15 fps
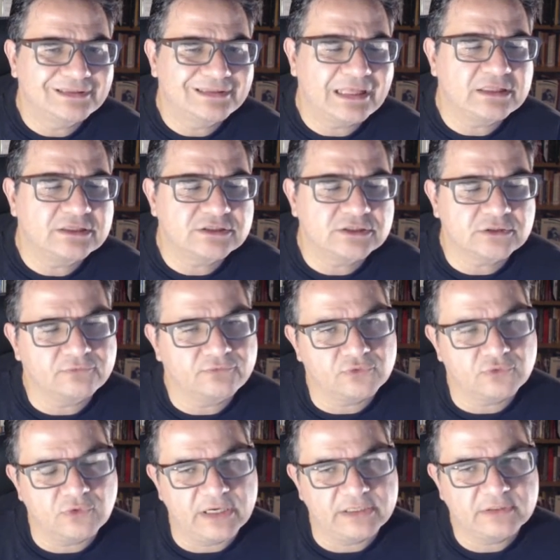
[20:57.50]
10-0 for
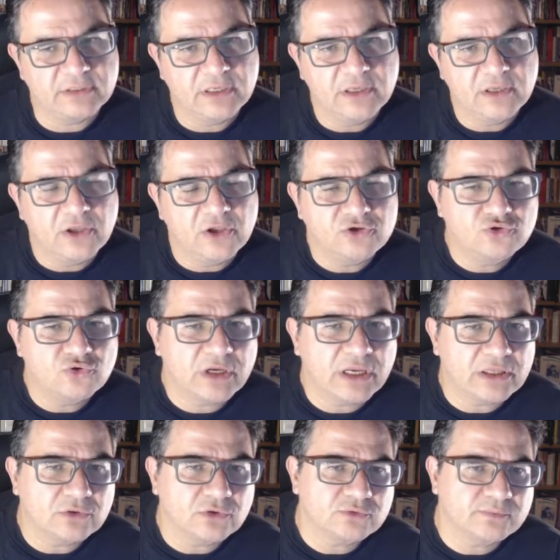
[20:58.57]
white. You
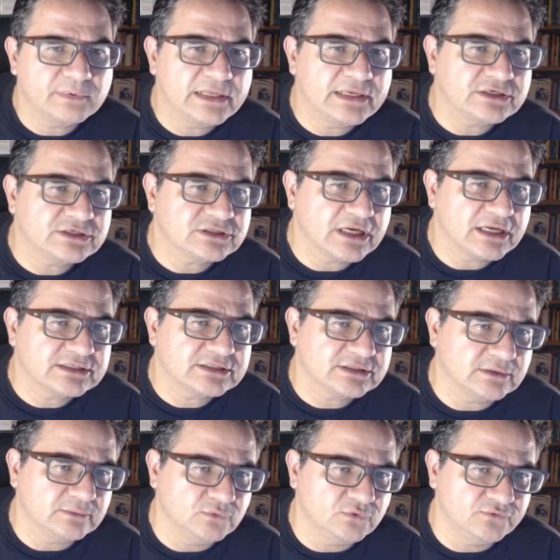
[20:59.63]
cannot play such
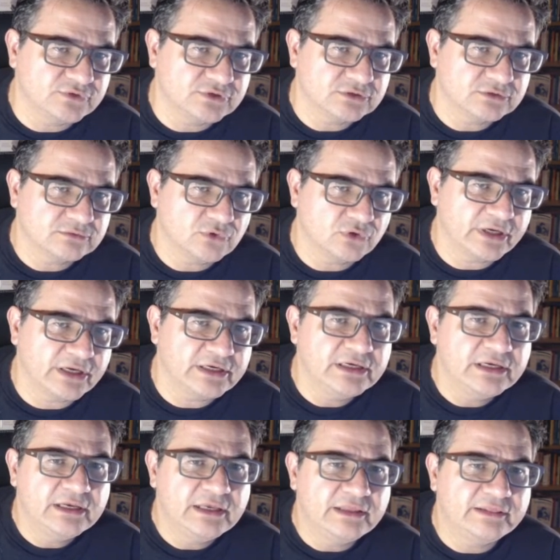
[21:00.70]
moves. Okay,
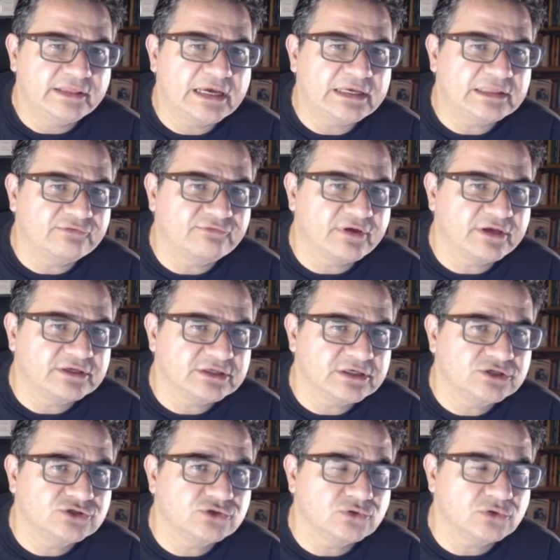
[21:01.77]
knight f8
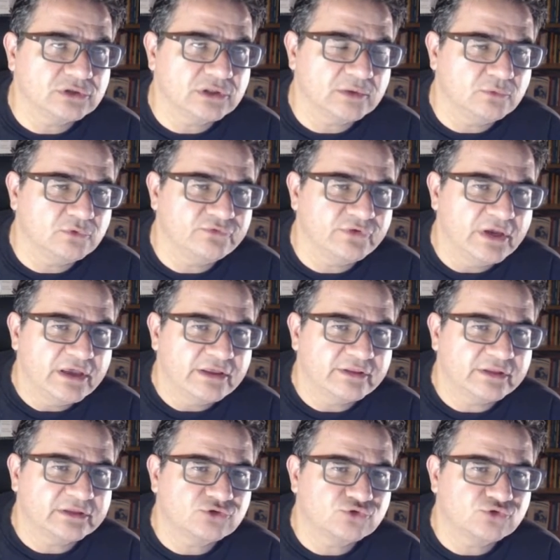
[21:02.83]
is not a move that